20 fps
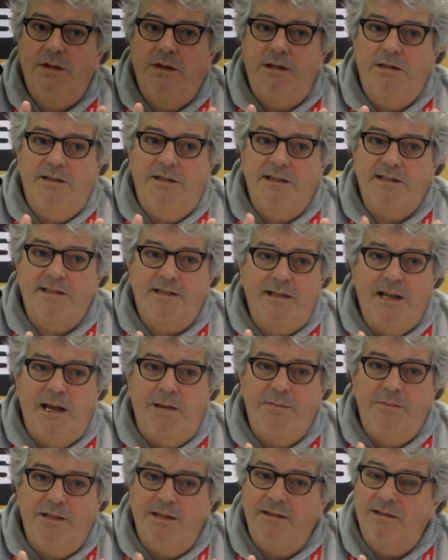this
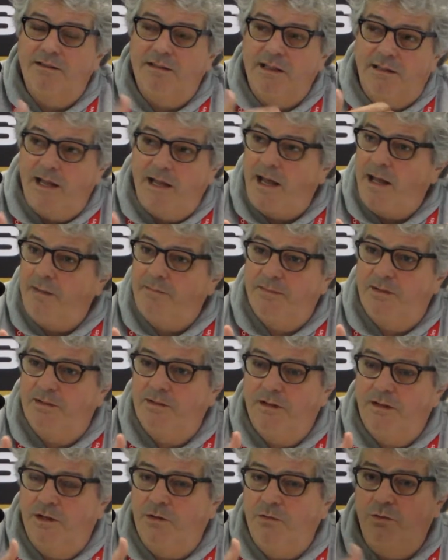game didn't
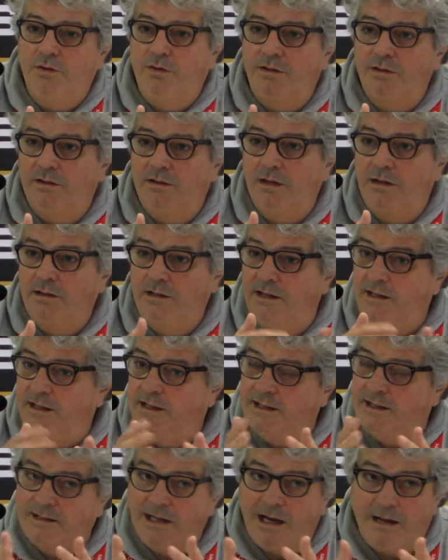adapt.
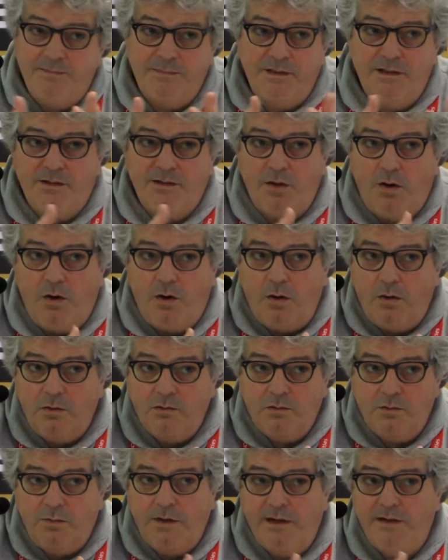It adapted
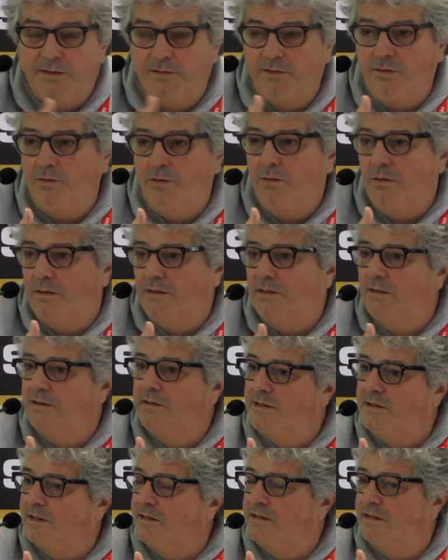all the way through until the
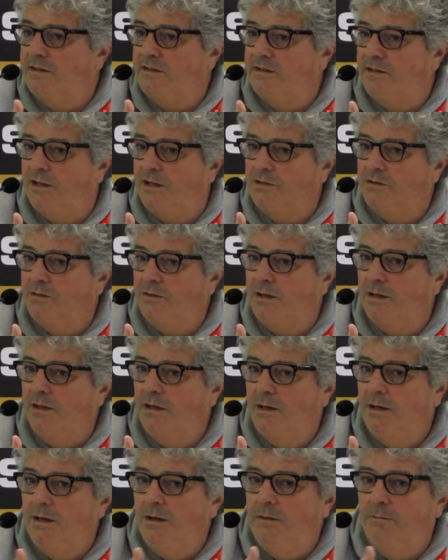16th century,
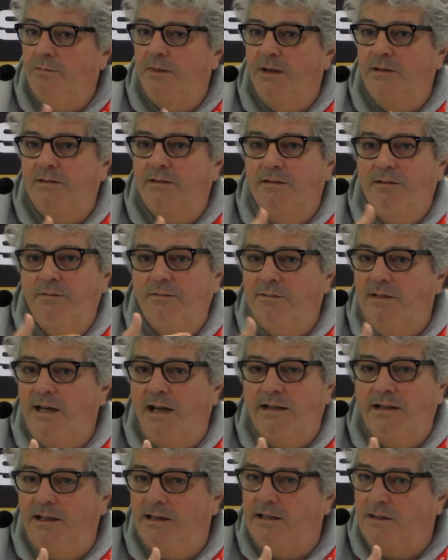but
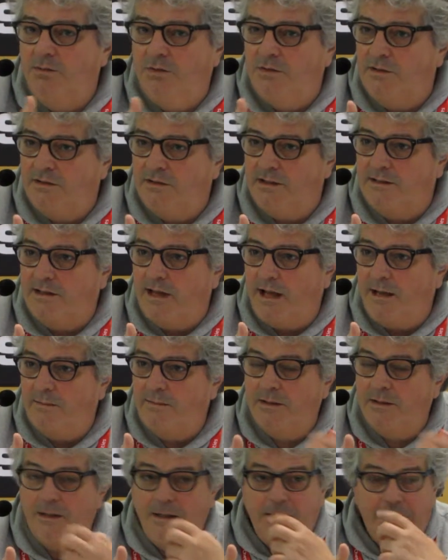then it couldn't
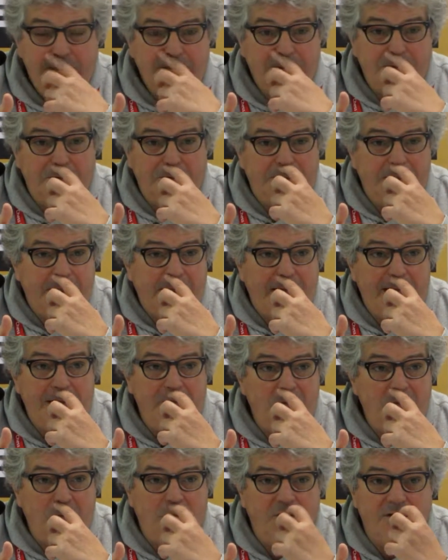adapt. So the
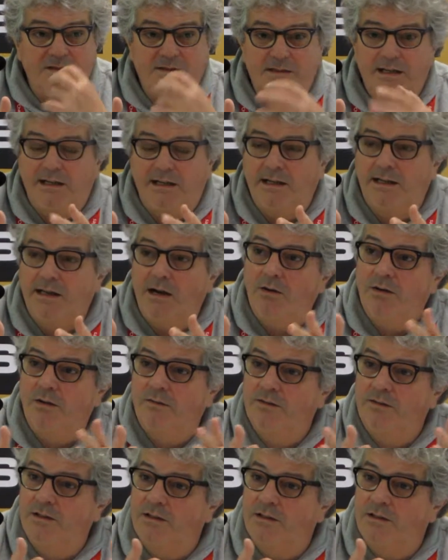game was taken out of